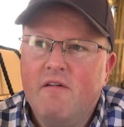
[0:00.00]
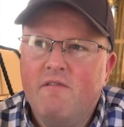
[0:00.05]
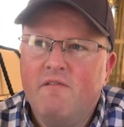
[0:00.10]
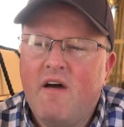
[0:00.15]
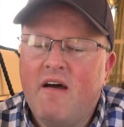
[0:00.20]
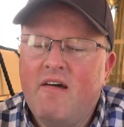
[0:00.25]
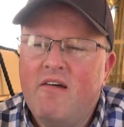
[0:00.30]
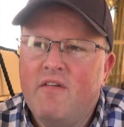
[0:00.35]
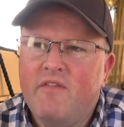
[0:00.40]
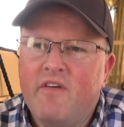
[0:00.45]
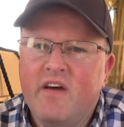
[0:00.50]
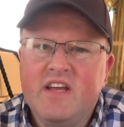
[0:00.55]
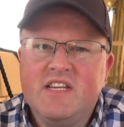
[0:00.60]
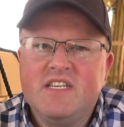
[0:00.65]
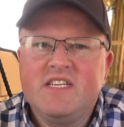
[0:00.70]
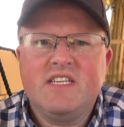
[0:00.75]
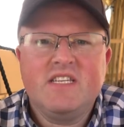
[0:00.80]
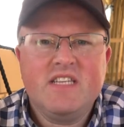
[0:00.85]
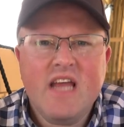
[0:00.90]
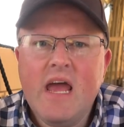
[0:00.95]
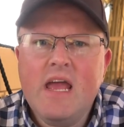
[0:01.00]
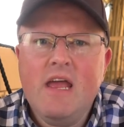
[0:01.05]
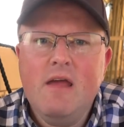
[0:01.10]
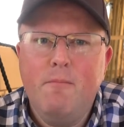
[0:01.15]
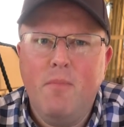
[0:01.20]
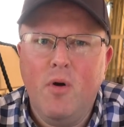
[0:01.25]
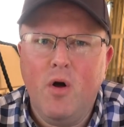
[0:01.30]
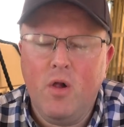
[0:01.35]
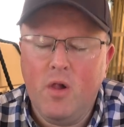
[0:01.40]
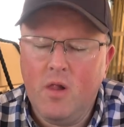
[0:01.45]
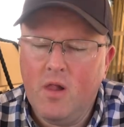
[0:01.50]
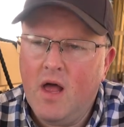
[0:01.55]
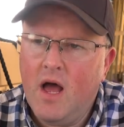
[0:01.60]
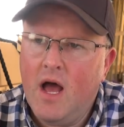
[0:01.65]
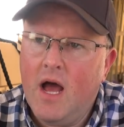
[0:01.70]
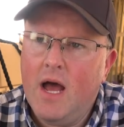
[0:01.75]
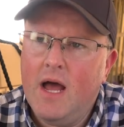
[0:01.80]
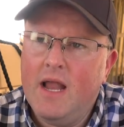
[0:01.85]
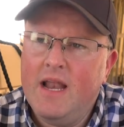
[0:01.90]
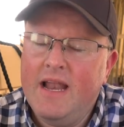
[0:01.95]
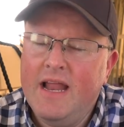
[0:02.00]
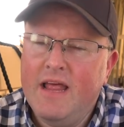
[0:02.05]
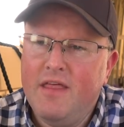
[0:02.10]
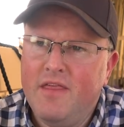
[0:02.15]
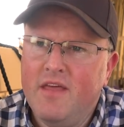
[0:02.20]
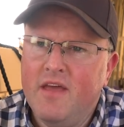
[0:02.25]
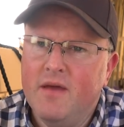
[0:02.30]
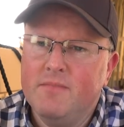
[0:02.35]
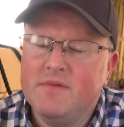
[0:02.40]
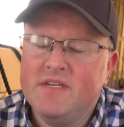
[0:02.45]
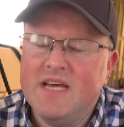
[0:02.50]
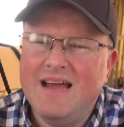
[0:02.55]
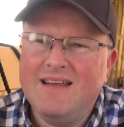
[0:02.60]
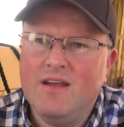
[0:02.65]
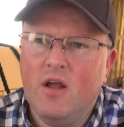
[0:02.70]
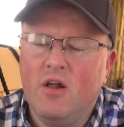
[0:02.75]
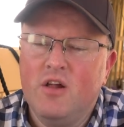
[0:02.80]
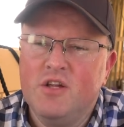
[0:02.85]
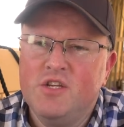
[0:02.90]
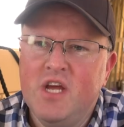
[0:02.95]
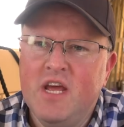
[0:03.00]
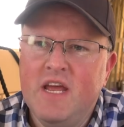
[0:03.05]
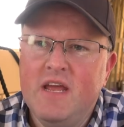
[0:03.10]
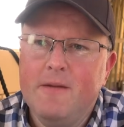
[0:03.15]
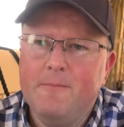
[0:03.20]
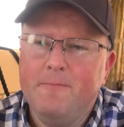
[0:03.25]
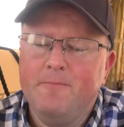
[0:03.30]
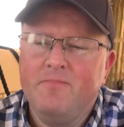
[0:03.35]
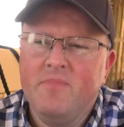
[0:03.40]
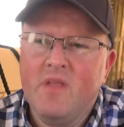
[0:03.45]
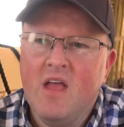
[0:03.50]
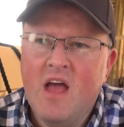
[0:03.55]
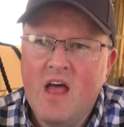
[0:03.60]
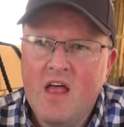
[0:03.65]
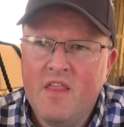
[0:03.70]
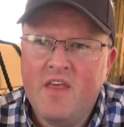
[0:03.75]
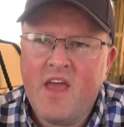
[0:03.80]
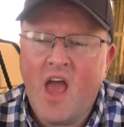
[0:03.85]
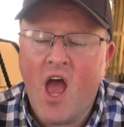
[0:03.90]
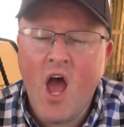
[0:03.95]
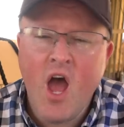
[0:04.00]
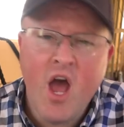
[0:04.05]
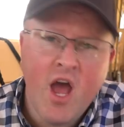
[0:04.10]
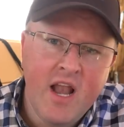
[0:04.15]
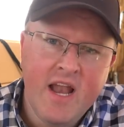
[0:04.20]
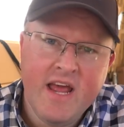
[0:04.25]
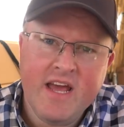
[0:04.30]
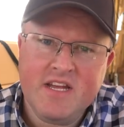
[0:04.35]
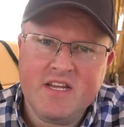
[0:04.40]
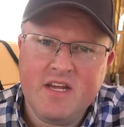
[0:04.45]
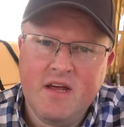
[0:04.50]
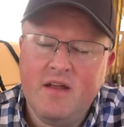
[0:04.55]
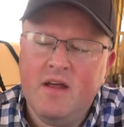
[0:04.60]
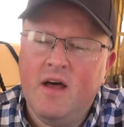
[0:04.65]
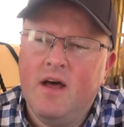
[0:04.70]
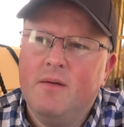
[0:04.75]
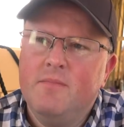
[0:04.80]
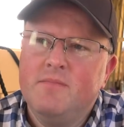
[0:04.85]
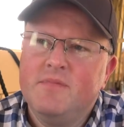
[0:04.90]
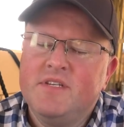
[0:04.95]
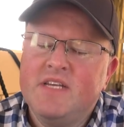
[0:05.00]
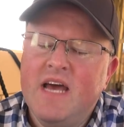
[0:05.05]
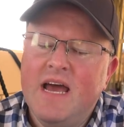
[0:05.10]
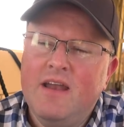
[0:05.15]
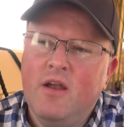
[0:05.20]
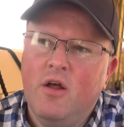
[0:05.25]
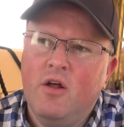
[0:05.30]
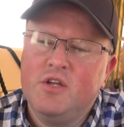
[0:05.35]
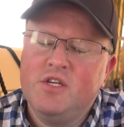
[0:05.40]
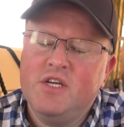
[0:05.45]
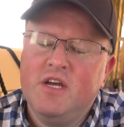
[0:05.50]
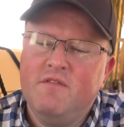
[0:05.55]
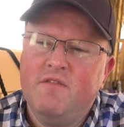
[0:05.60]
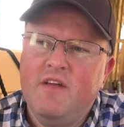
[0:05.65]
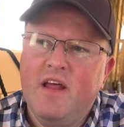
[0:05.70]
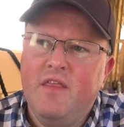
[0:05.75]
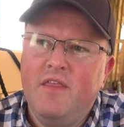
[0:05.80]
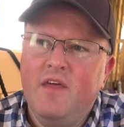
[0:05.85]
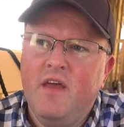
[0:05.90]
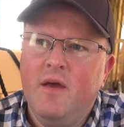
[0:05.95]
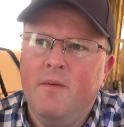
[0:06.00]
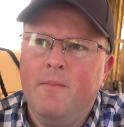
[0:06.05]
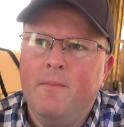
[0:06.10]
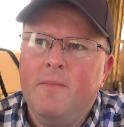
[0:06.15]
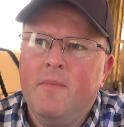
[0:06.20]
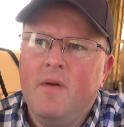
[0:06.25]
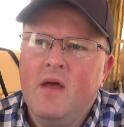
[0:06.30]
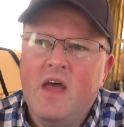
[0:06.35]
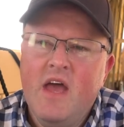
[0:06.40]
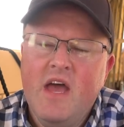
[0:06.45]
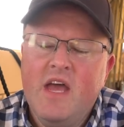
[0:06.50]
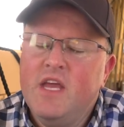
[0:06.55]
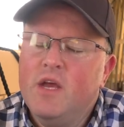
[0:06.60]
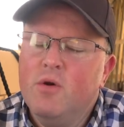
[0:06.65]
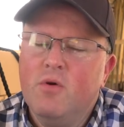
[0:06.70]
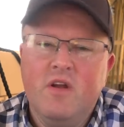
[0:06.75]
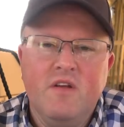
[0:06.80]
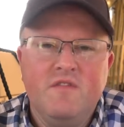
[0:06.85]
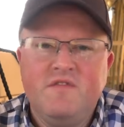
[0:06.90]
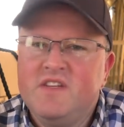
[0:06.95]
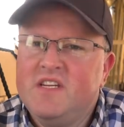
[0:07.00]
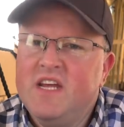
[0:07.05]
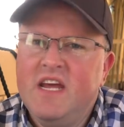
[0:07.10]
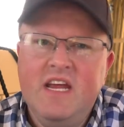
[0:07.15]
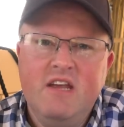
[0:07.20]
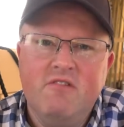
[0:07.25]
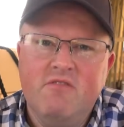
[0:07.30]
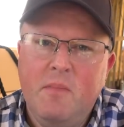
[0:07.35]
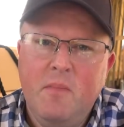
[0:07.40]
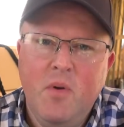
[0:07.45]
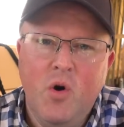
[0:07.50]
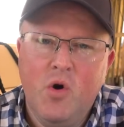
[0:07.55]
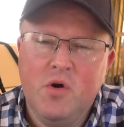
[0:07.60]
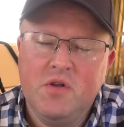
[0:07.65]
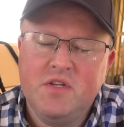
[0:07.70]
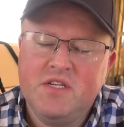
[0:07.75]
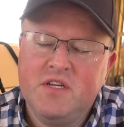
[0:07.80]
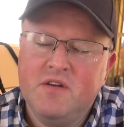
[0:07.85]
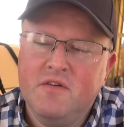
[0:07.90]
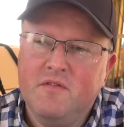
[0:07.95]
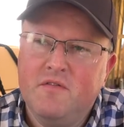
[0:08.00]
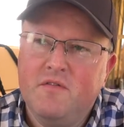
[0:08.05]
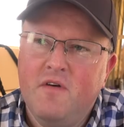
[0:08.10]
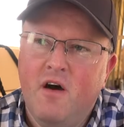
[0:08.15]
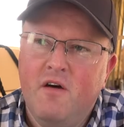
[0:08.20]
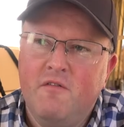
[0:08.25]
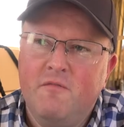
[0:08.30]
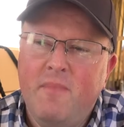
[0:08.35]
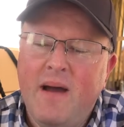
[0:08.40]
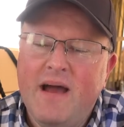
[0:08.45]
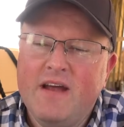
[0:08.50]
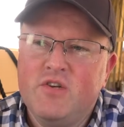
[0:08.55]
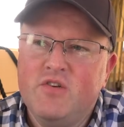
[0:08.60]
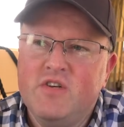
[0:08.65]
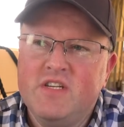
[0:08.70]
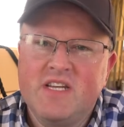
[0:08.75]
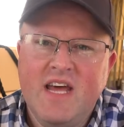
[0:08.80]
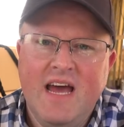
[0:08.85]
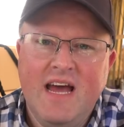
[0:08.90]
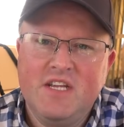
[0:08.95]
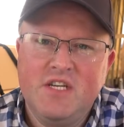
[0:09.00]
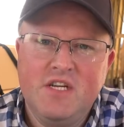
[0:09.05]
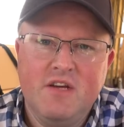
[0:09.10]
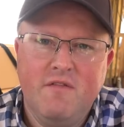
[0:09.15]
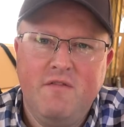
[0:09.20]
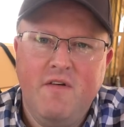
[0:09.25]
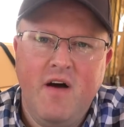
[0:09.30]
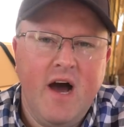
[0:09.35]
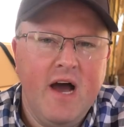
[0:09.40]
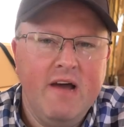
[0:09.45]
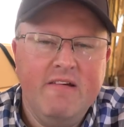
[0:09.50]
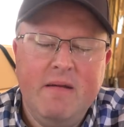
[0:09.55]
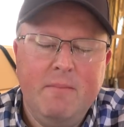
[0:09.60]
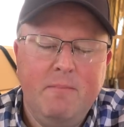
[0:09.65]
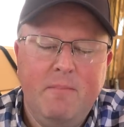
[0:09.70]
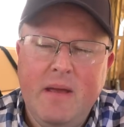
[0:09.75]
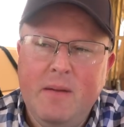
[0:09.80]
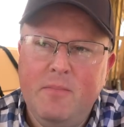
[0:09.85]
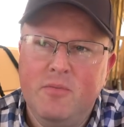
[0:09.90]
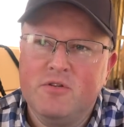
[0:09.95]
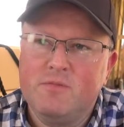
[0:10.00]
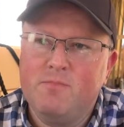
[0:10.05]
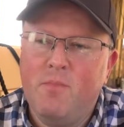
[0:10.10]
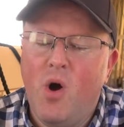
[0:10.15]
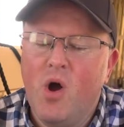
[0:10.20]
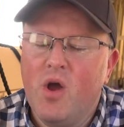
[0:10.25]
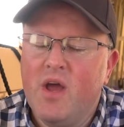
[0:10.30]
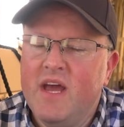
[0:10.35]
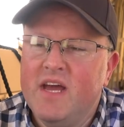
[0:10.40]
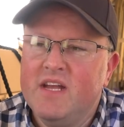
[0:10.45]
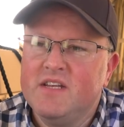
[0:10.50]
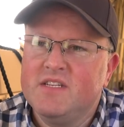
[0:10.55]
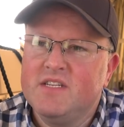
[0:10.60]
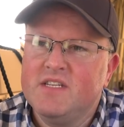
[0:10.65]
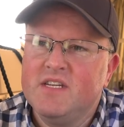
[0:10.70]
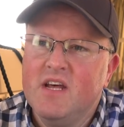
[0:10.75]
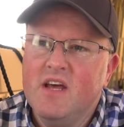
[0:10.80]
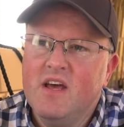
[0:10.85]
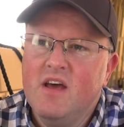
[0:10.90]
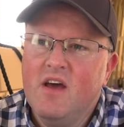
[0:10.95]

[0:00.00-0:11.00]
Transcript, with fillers: Very, very stable uh, lithium technology. The earlier um, technology of lithium, you will have seen reports of, of batteries catching fire in people's pockets,